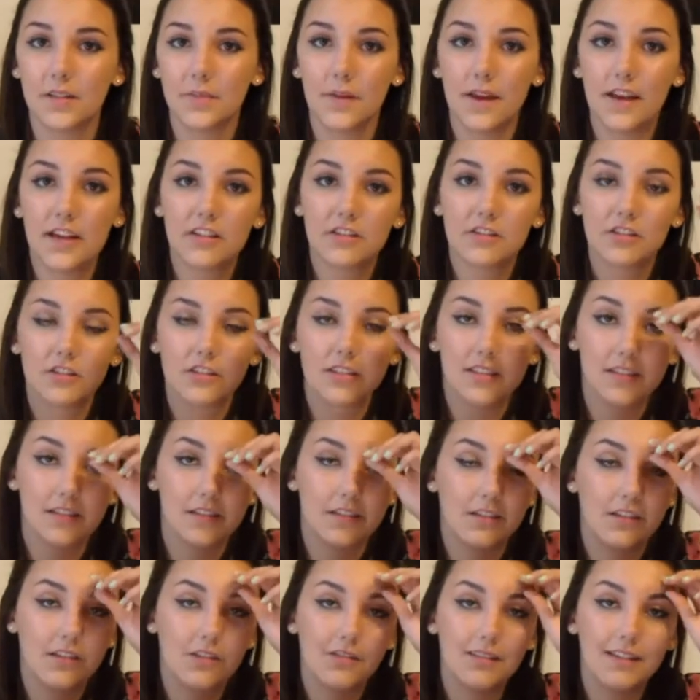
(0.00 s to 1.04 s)
make sure just to
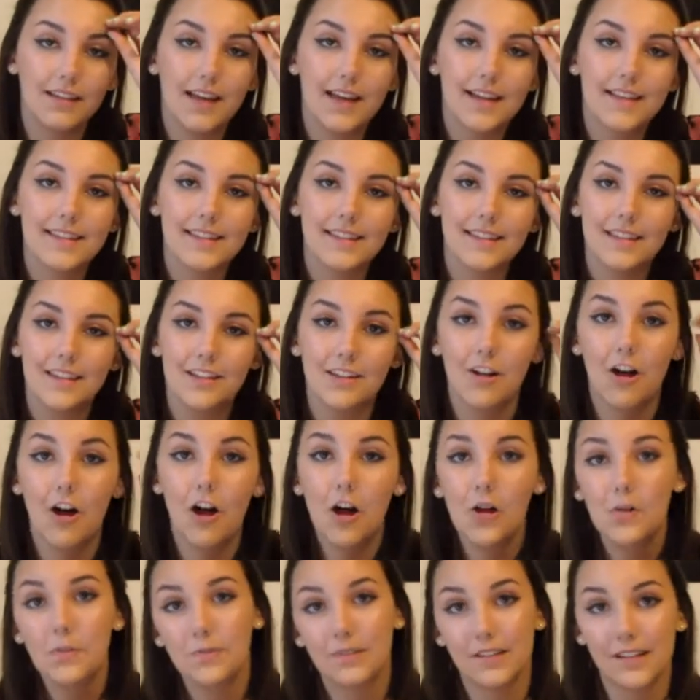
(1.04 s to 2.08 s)
do a nice little
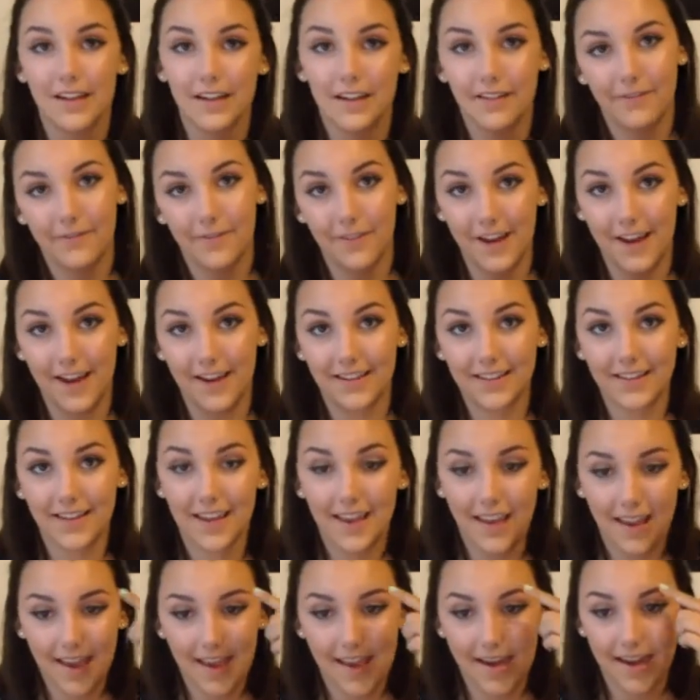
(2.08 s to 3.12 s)
ombre effect
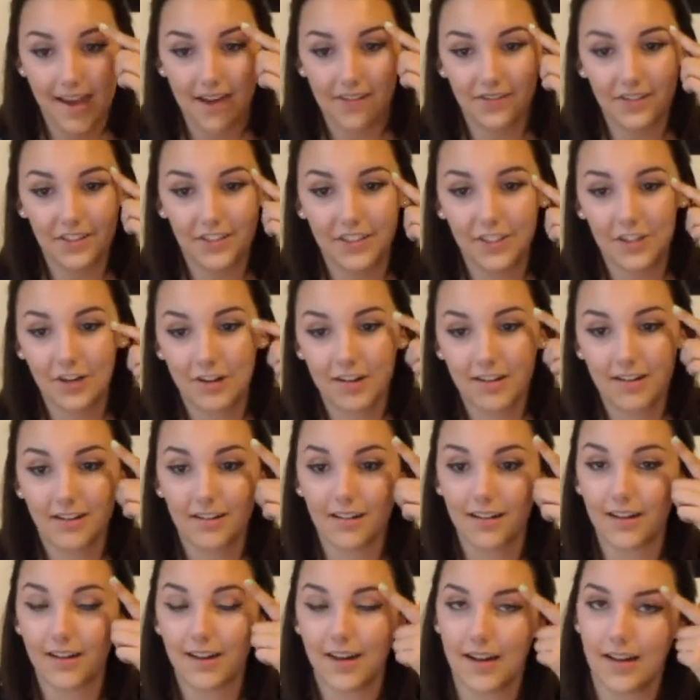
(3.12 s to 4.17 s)
and have it
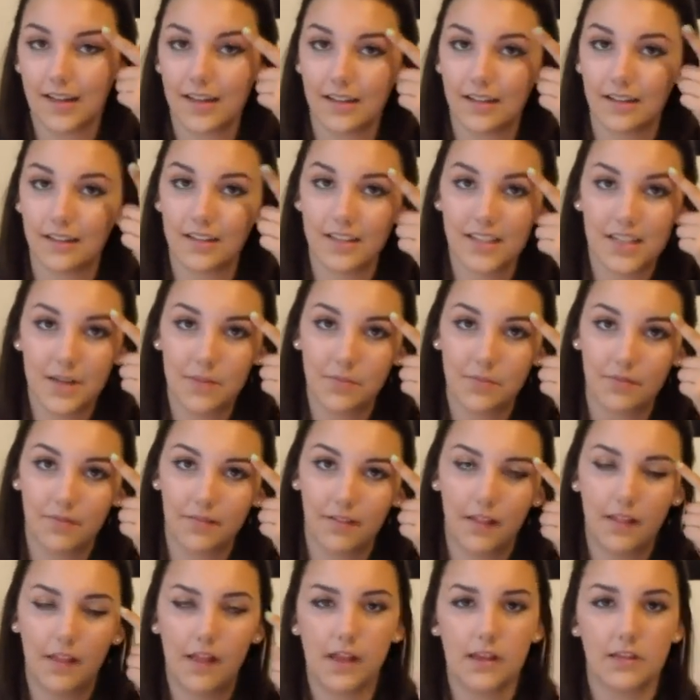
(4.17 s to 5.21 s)
darker and
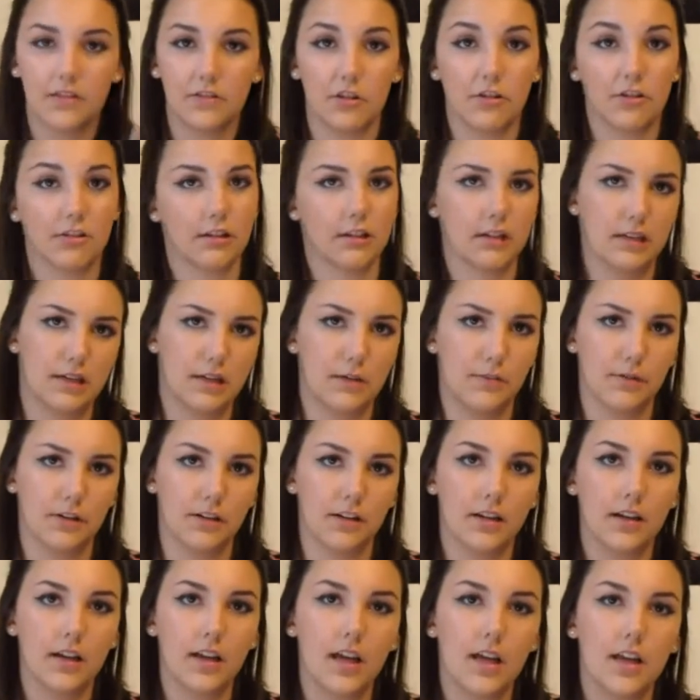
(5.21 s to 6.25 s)
darker
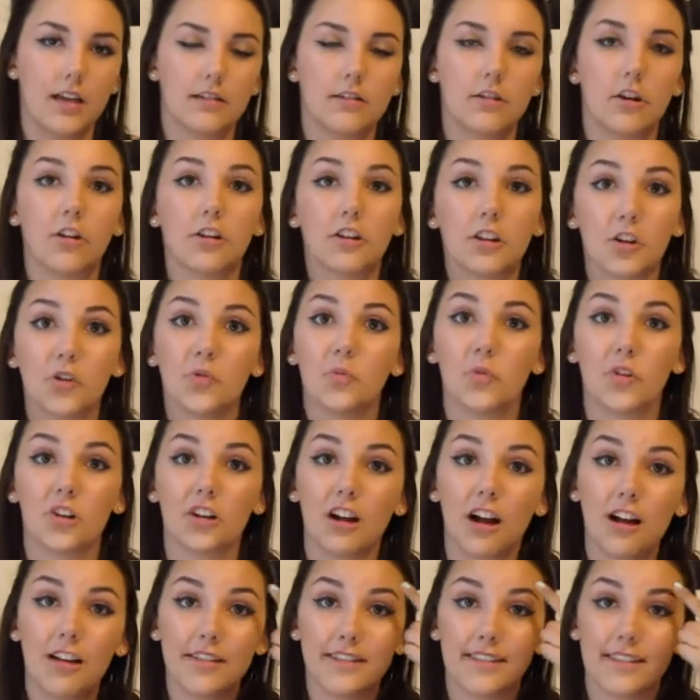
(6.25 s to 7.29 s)
and more
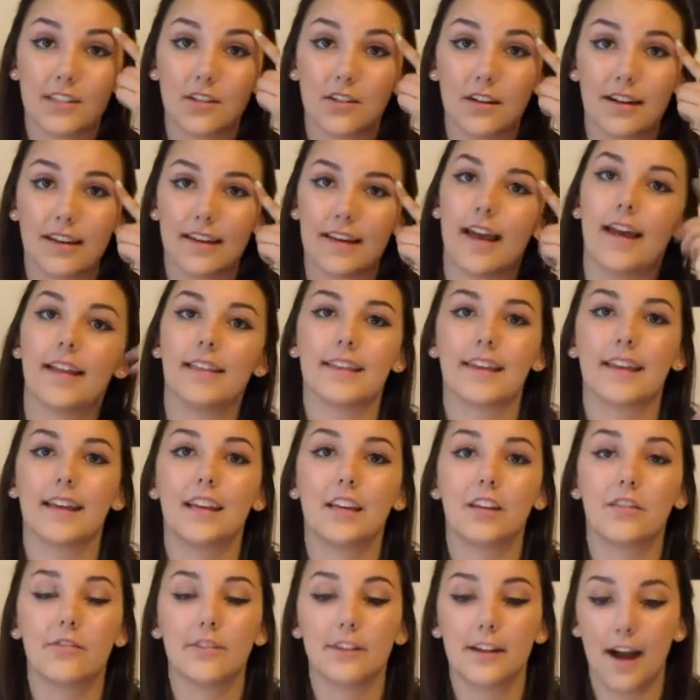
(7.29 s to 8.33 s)
concentrated at the
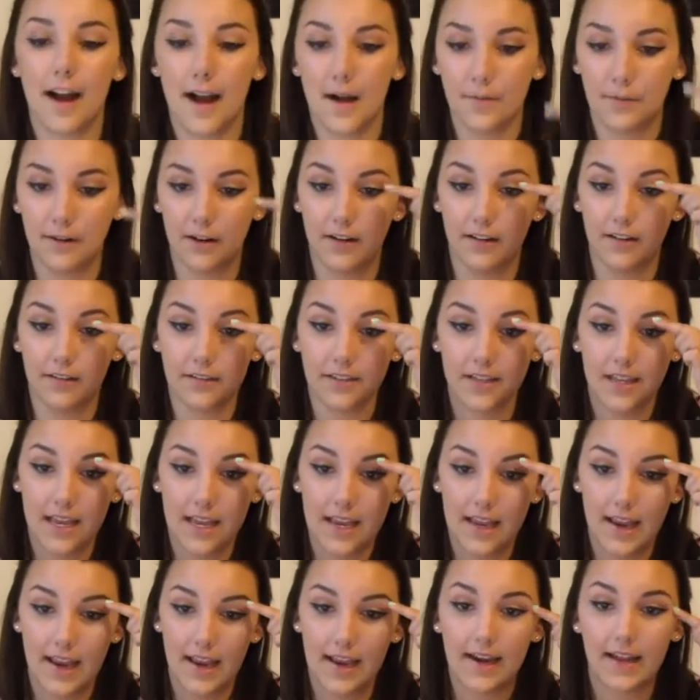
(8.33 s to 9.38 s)
end of your eyebrows
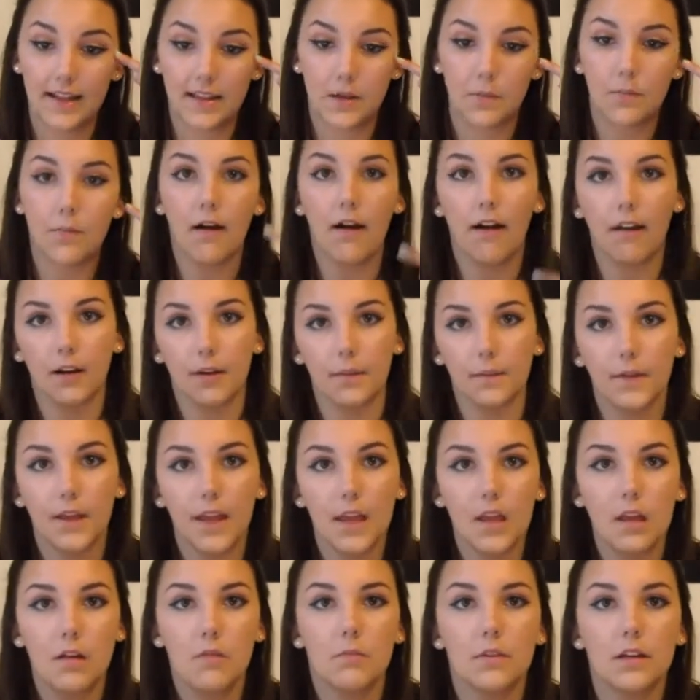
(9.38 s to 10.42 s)
and at the bottom.
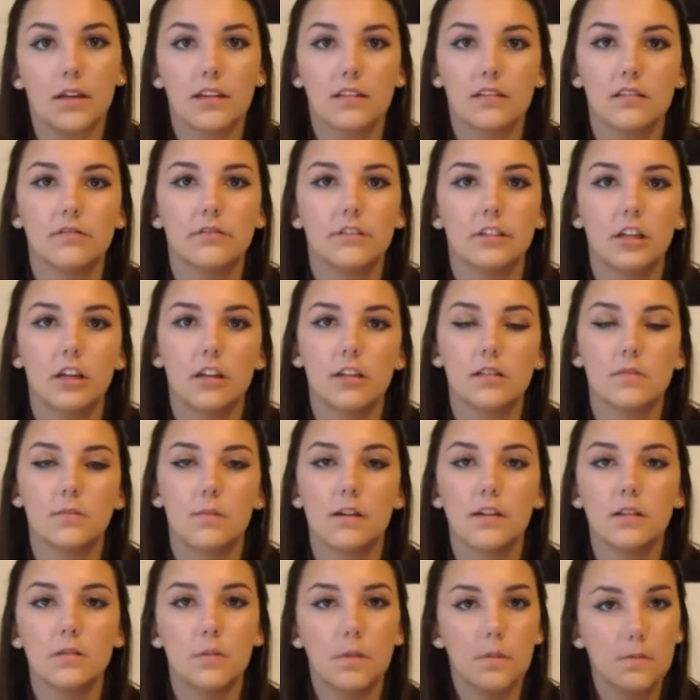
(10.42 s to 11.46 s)
Because if you notice,
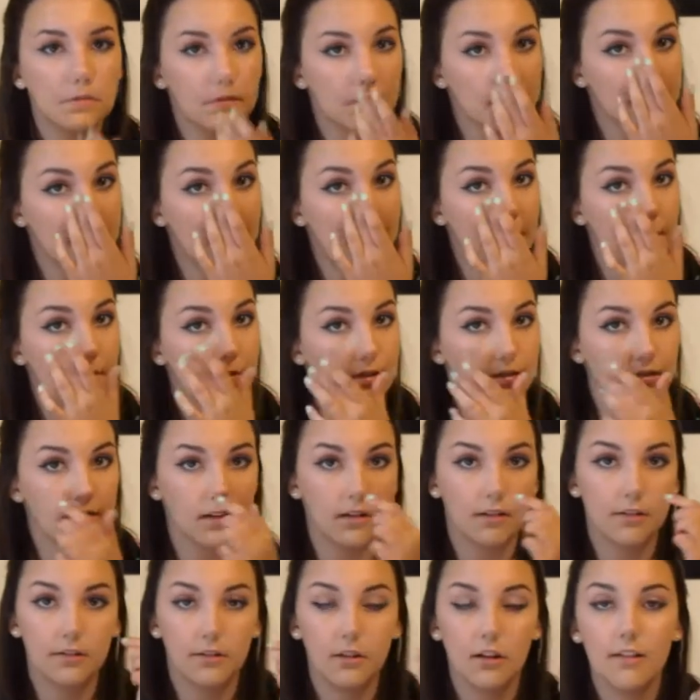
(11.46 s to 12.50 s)
most people's eyebrows
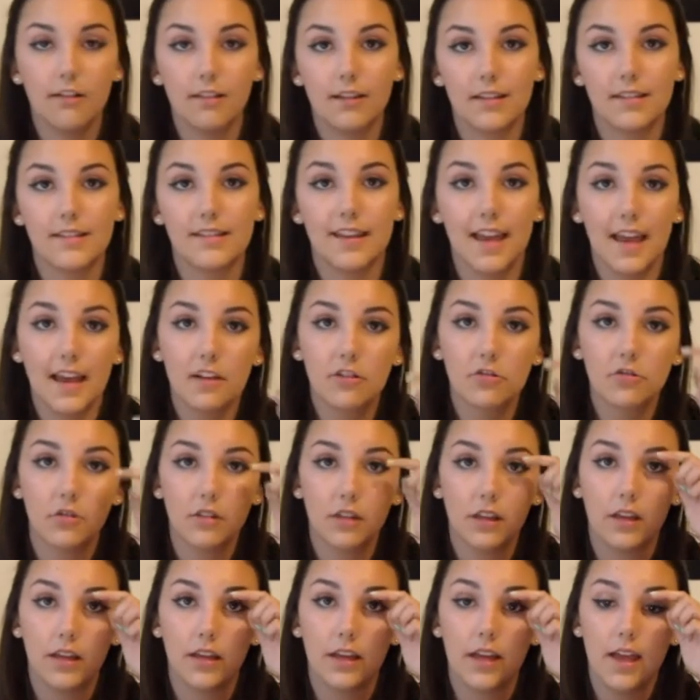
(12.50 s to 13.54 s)
are darkest
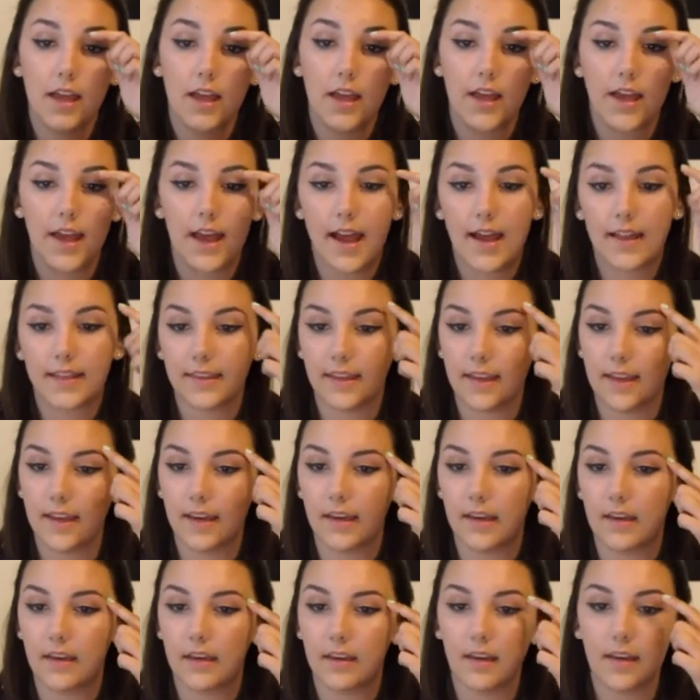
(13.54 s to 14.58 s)
naturally at the
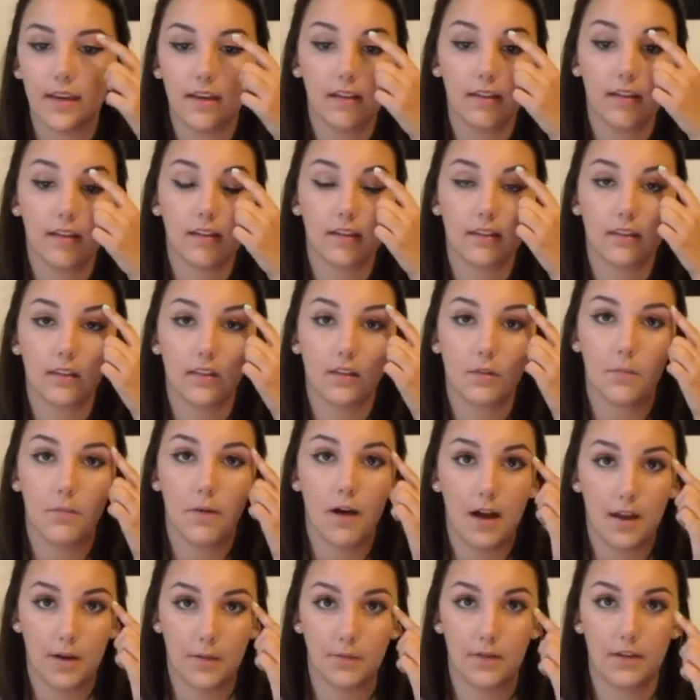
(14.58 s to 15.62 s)
end and the
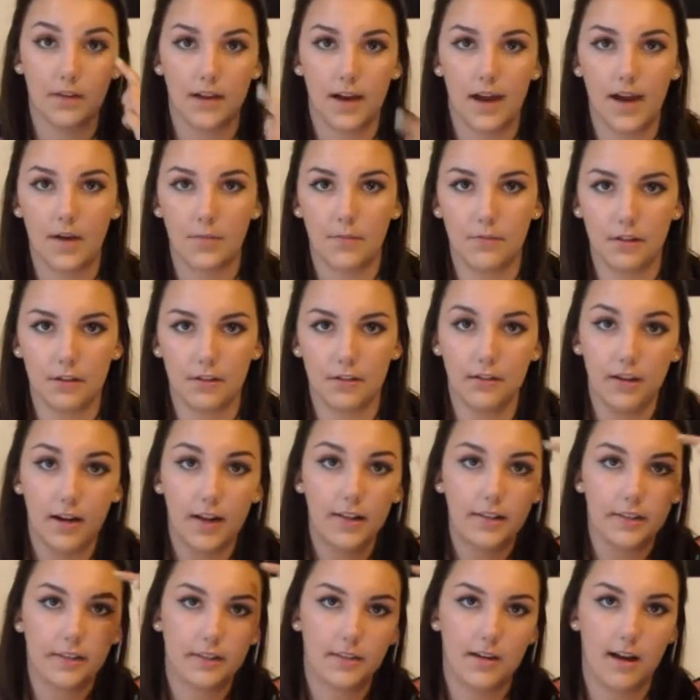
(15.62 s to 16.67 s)
bottom of the eyebrow,
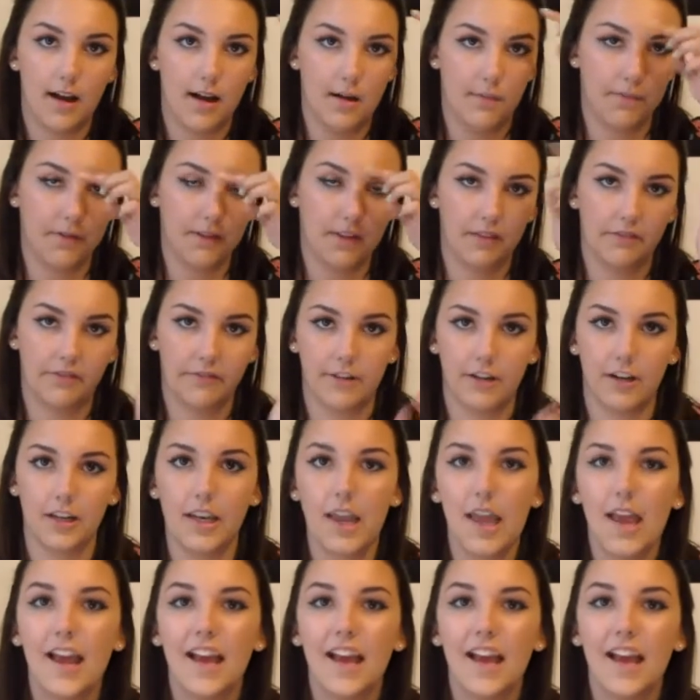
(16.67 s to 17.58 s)
not the top and the front.